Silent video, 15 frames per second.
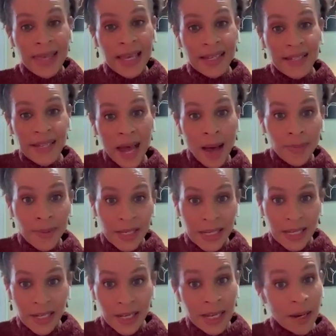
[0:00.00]
they
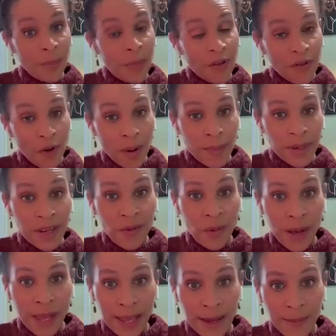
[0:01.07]
adopted it in a performative
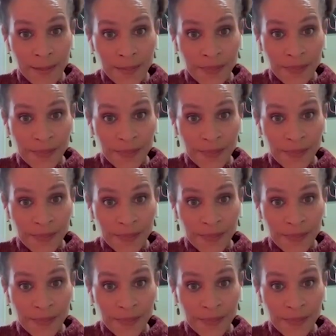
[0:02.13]
way.